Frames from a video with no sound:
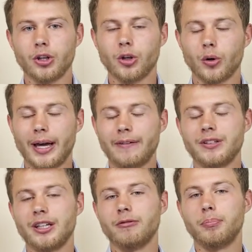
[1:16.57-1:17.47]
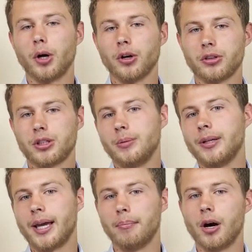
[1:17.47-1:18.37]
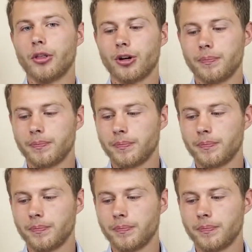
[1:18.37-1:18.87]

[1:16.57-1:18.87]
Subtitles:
You don't have to give birth to be a mother.